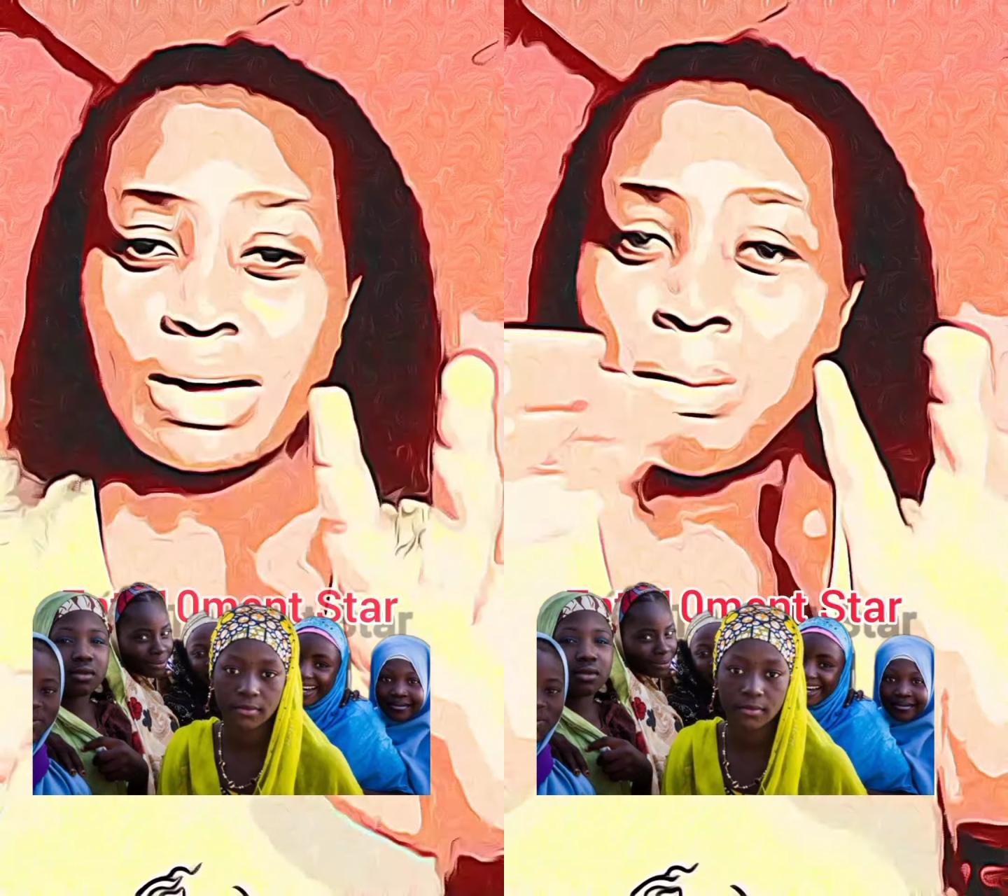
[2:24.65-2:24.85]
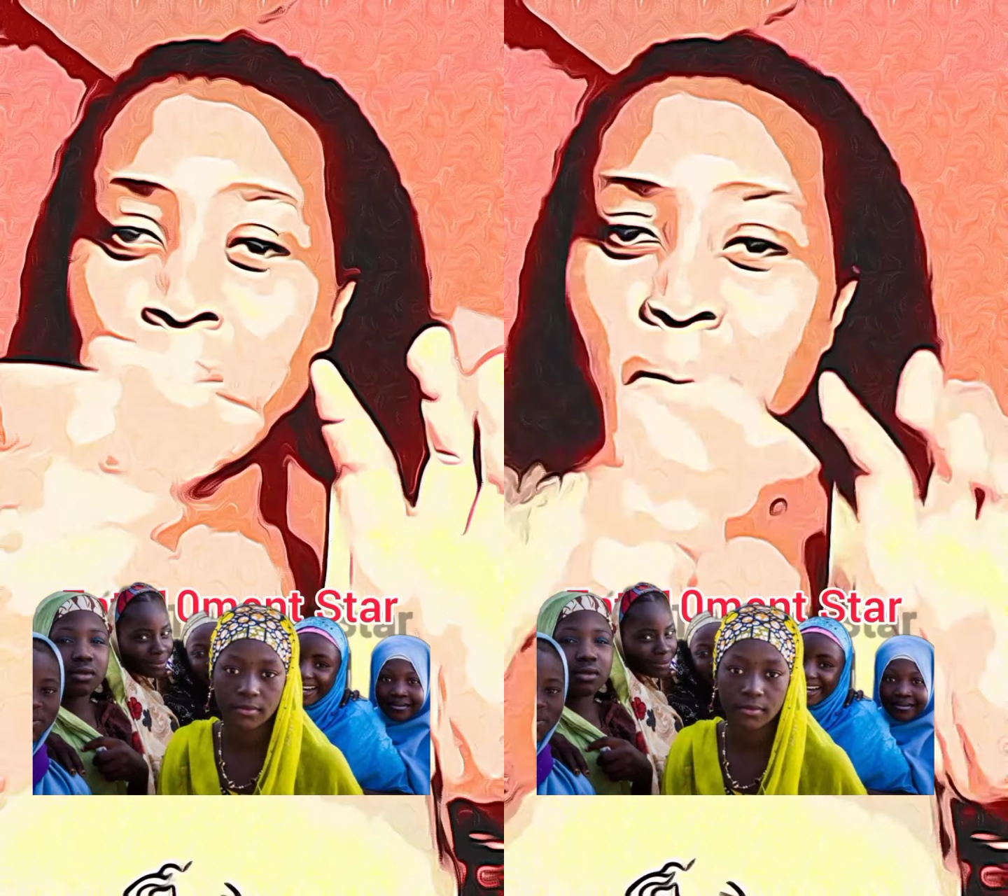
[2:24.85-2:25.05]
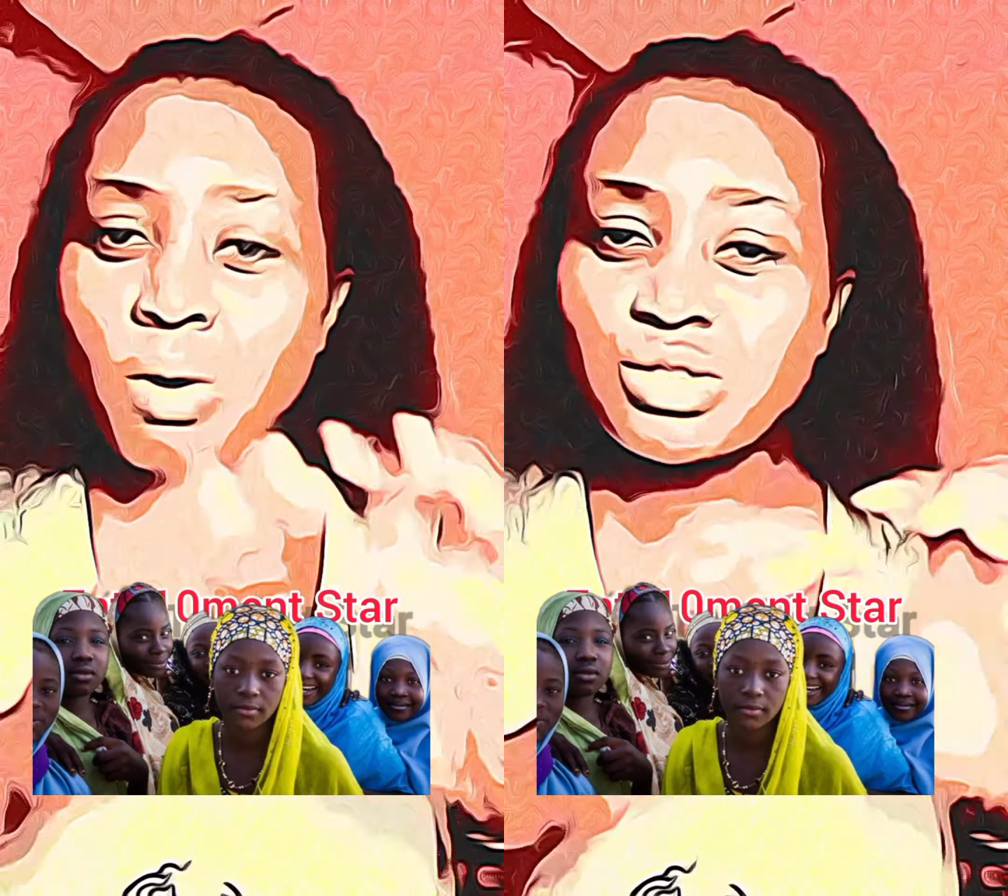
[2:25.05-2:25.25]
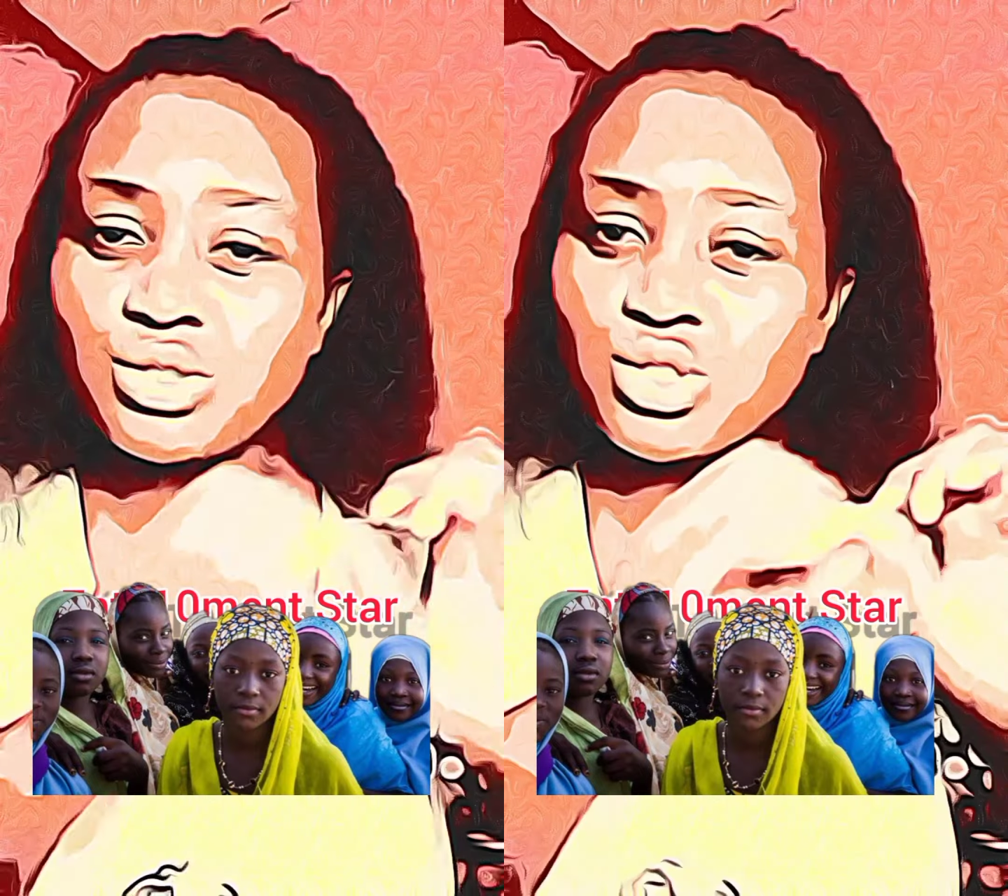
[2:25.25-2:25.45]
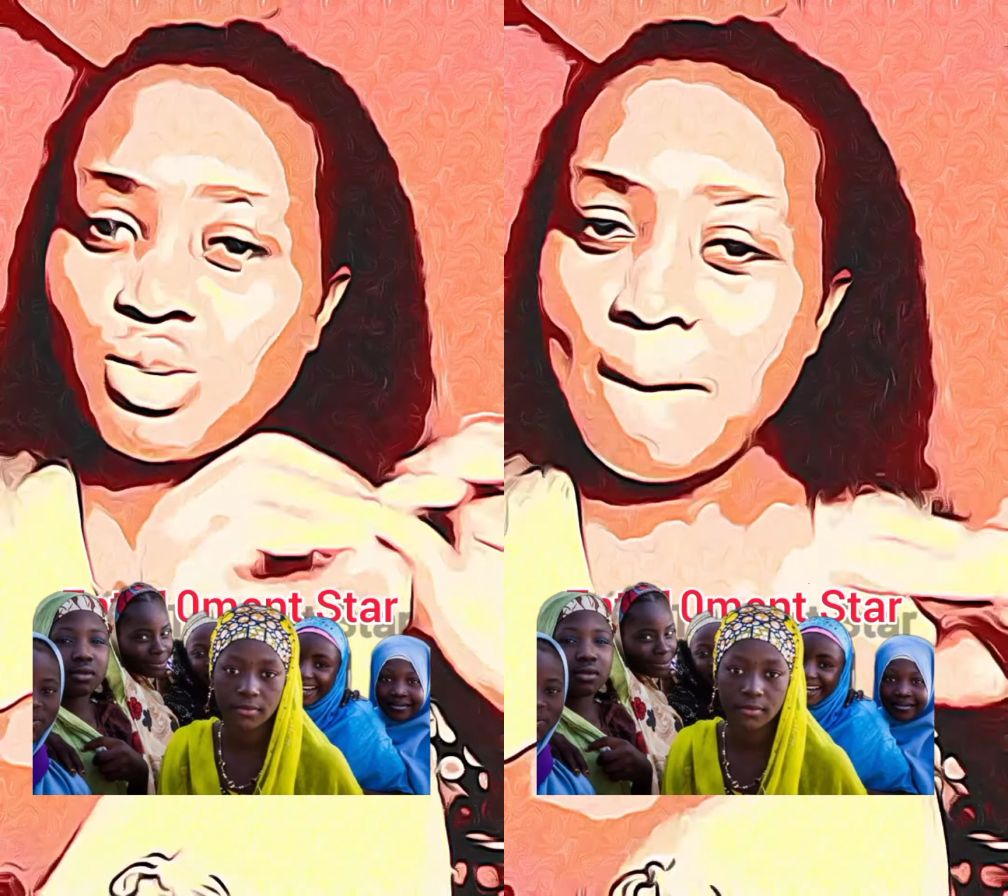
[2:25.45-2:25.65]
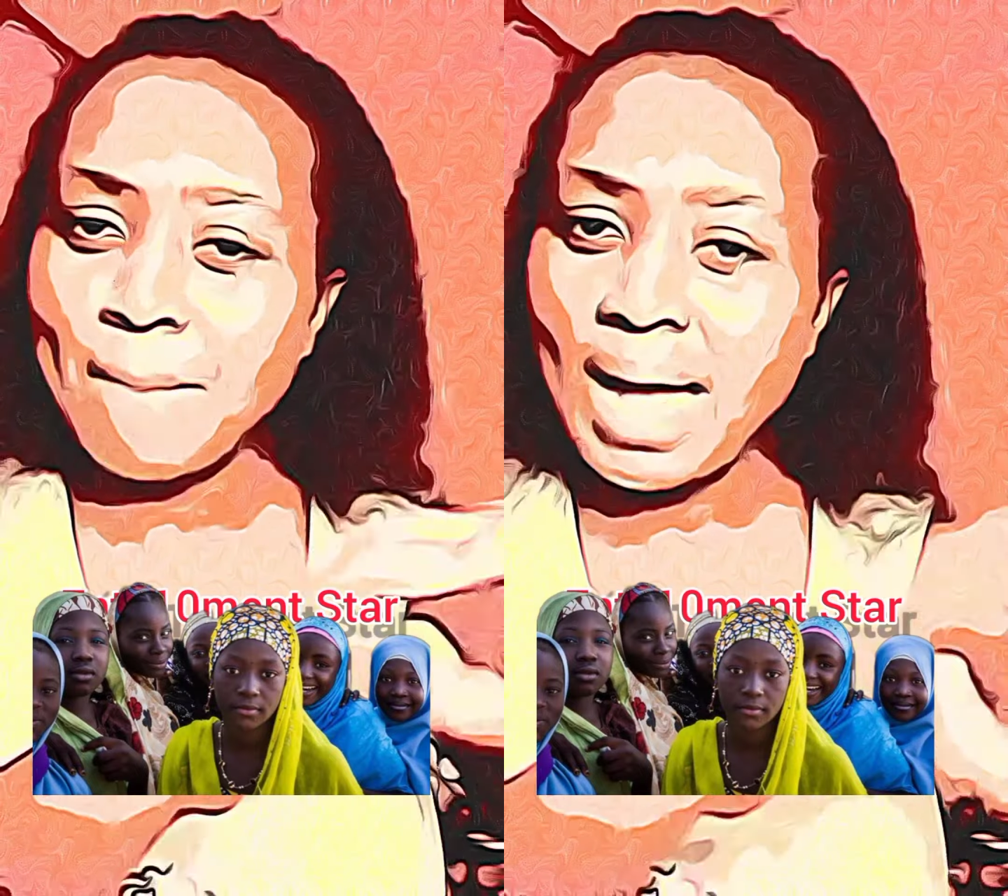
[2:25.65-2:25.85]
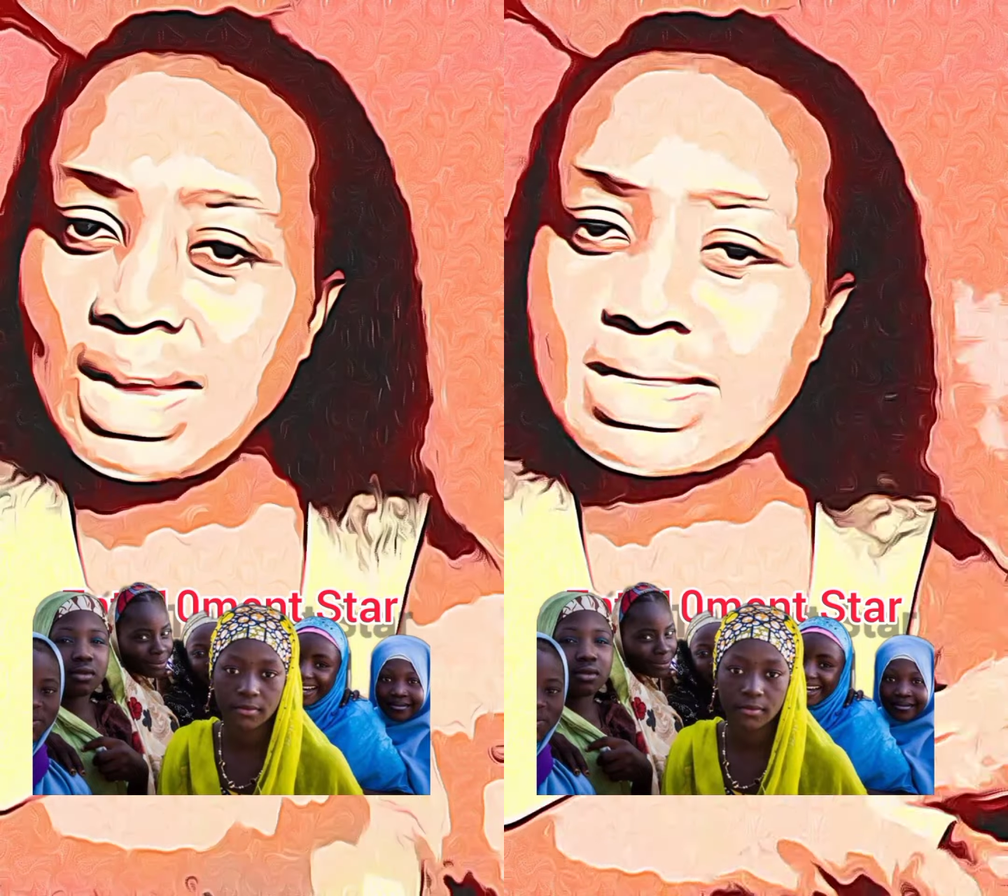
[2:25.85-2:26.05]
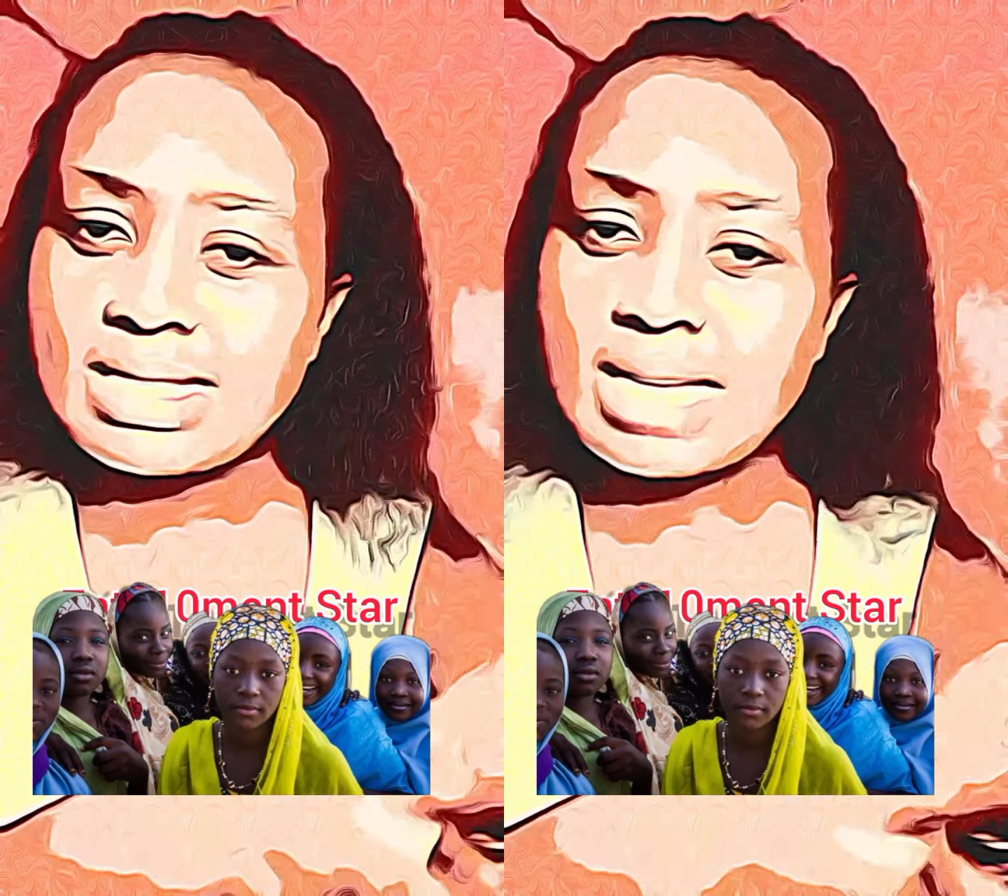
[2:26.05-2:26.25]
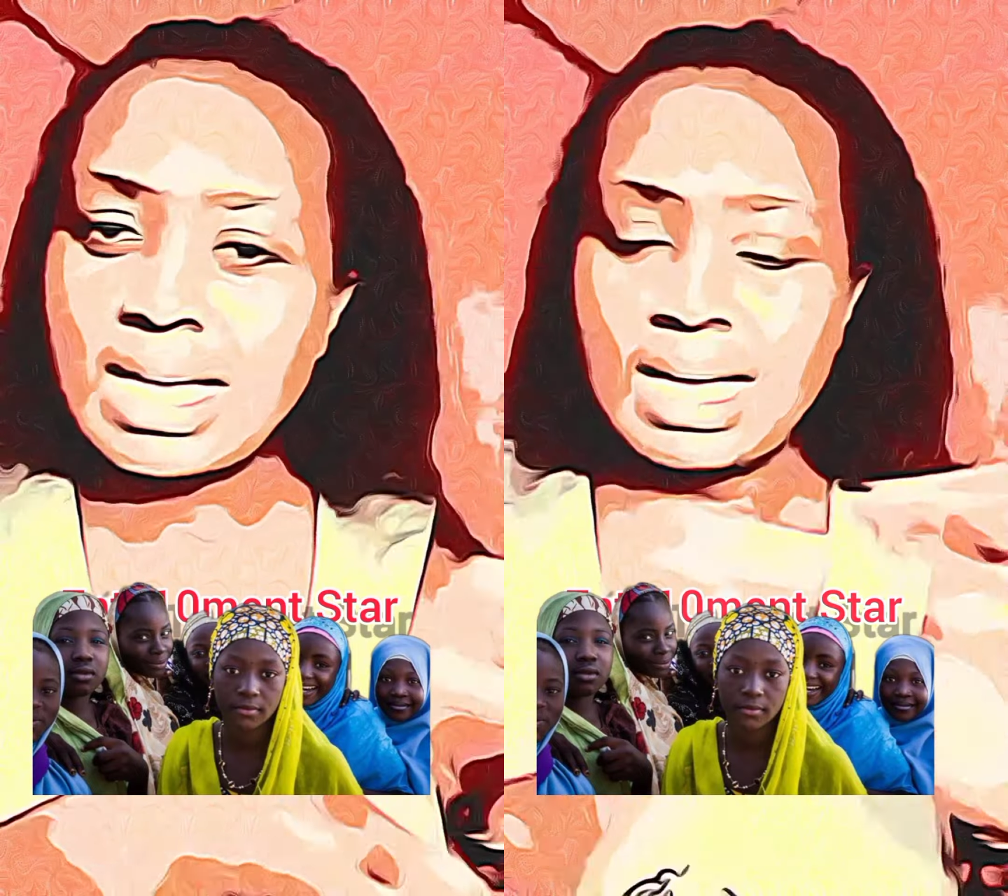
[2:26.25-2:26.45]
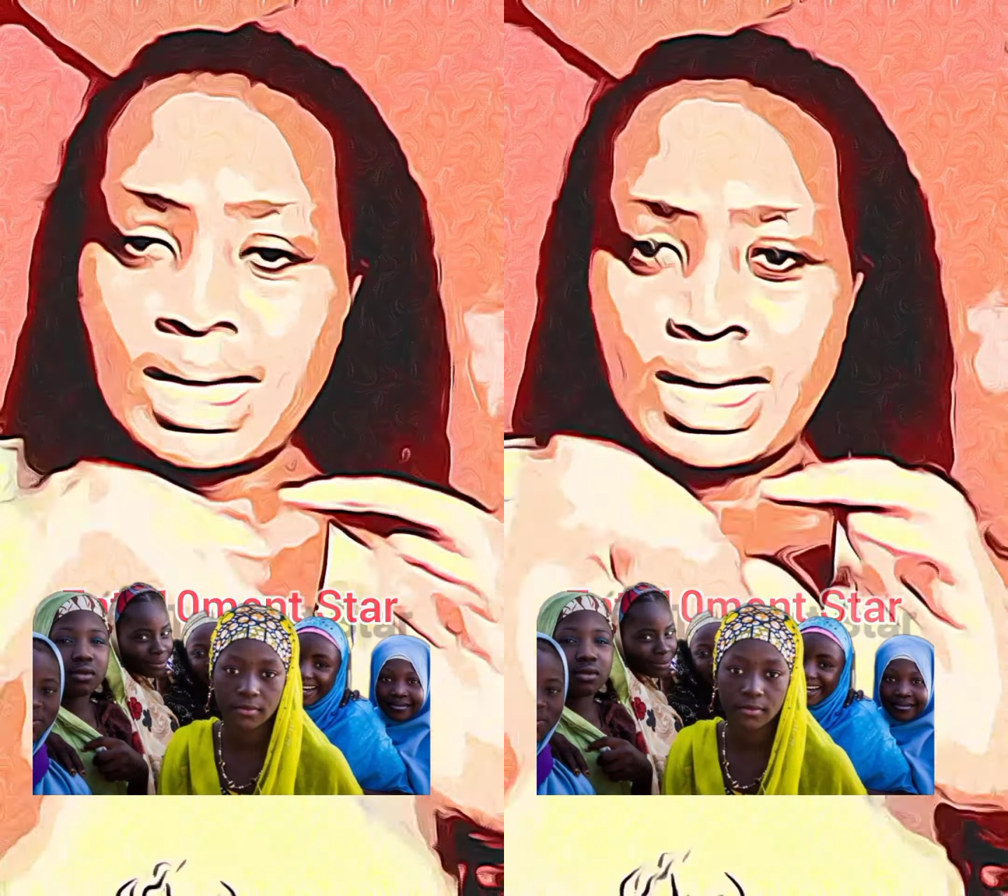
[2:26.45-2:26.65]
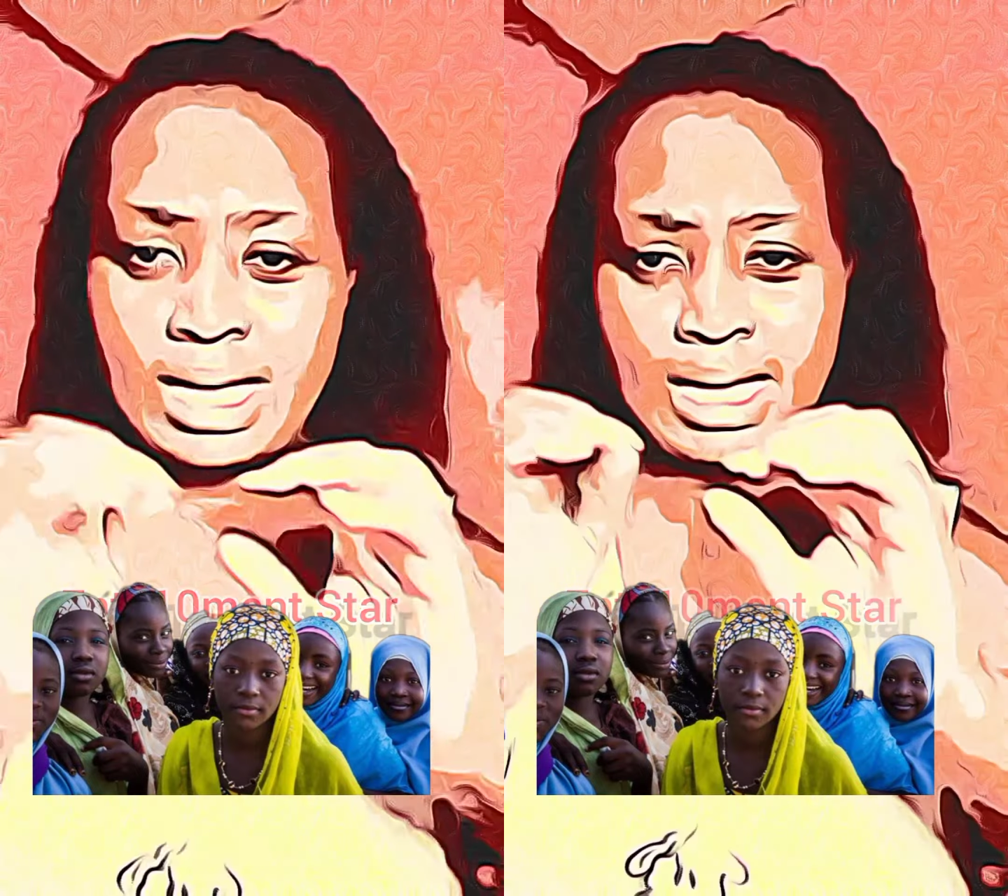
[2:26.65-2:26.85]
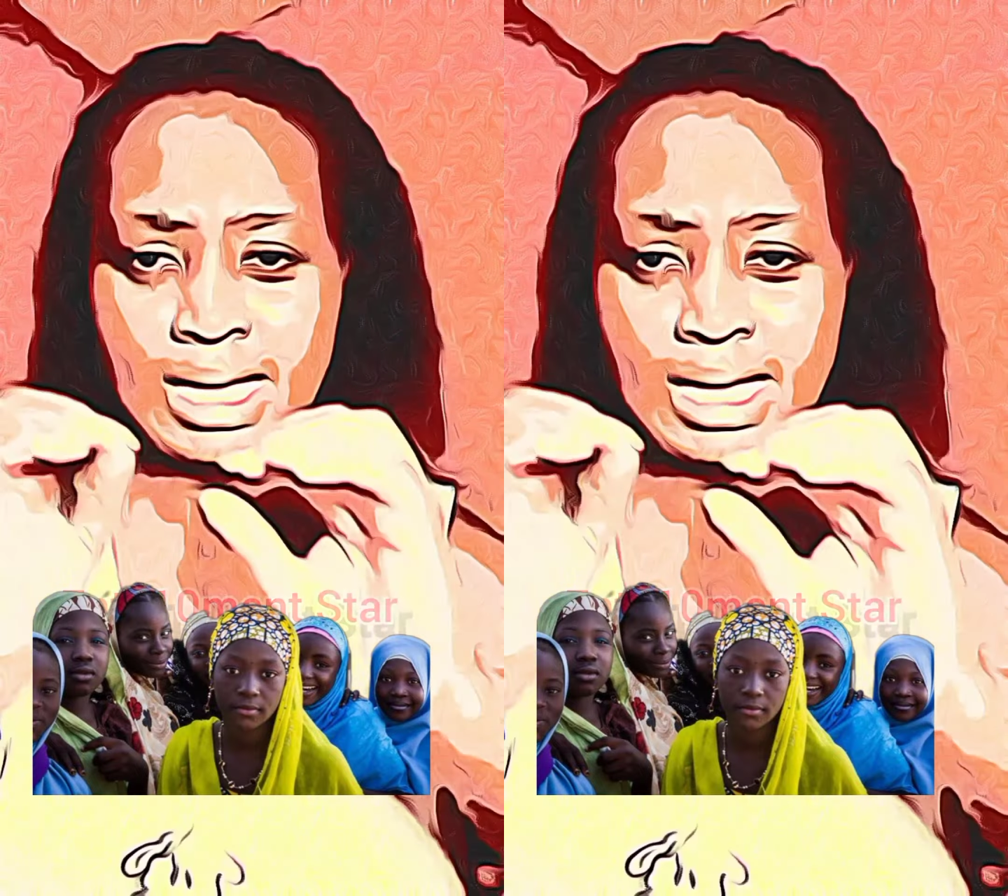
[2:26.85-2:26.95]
are the most tribalistic